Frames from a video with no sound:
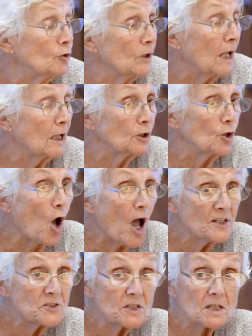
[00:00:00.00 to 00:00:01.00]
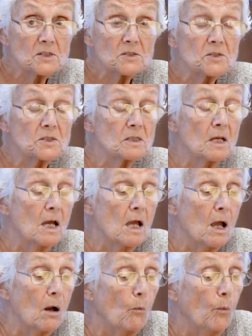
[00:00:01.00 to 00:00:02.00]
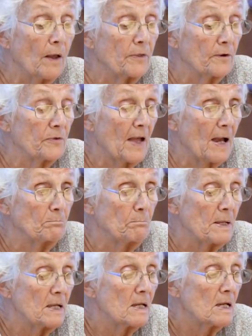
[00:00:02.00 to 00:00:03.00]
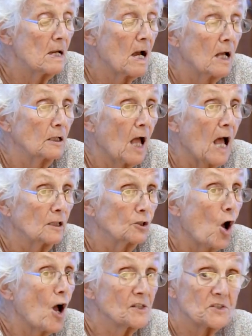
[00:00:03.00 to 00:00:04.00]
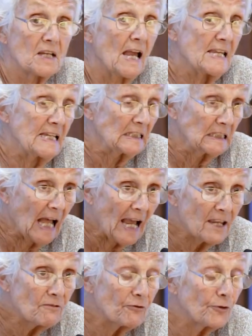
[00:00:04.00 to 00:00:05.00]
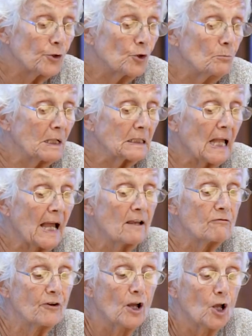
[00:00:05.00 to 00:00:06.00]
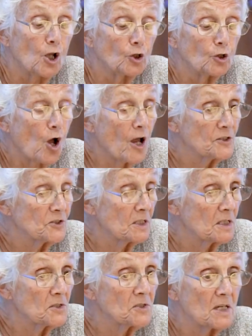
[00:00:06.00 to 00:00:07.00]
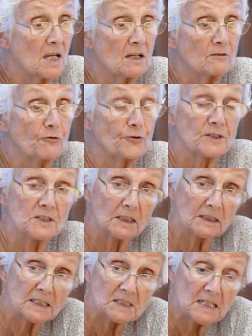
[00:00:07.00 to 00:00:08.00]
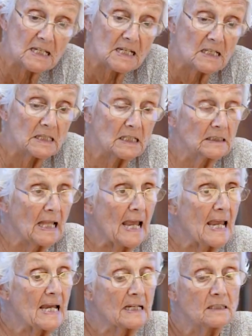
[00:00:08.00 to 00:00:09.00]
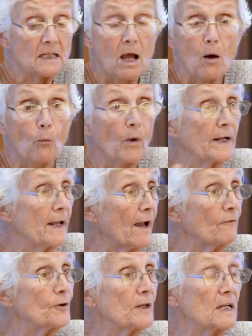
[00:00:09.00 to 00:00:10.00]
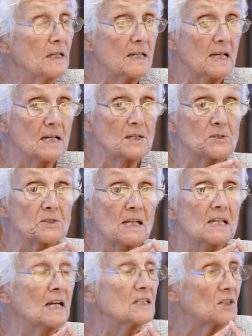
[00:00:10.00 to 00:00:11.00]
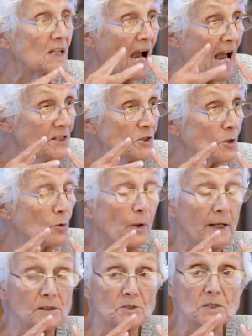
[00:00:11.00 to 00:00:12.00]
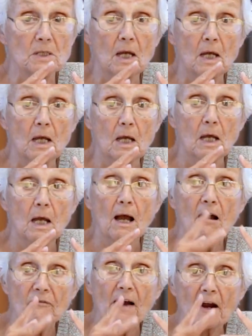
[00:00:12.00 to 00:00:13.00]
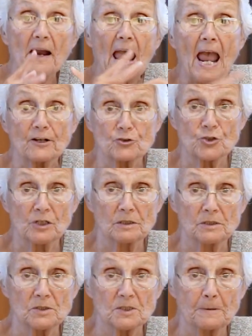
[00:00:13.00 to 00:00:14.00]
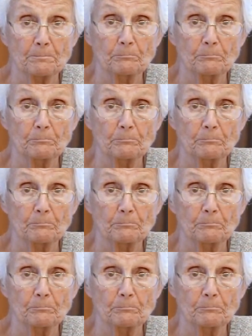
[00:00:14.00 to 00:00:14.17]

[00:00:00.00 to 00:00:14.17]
losses, whether that be a loss in life, human life, losses in fertility in the land, whatever it is, the consequence of our actions.